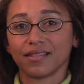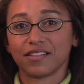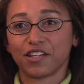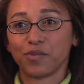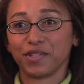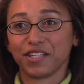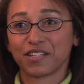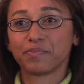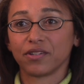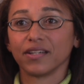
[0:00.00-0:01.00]
is a humbling
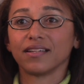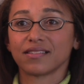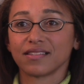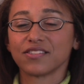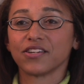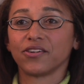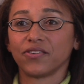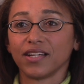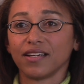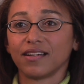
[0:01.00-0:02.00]
experience, and
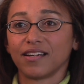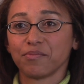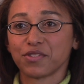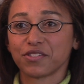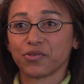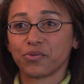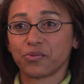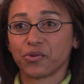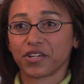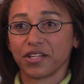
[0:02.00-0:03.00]
so I'm still
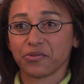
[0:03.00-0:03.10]
working